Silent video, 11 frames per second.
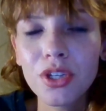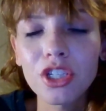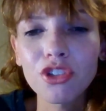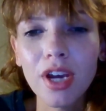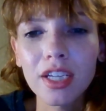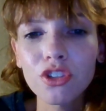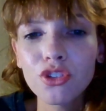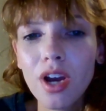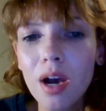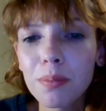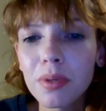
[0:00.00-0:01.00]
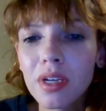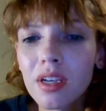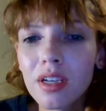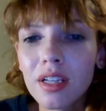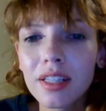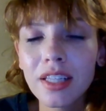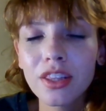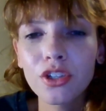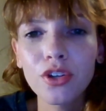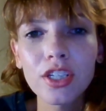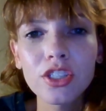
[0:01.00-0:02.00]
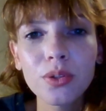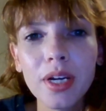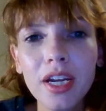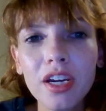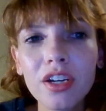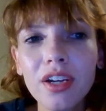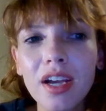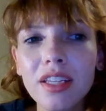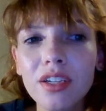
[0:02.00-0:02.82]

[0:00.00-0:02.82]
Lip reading: You can drag and drop, click the gray square,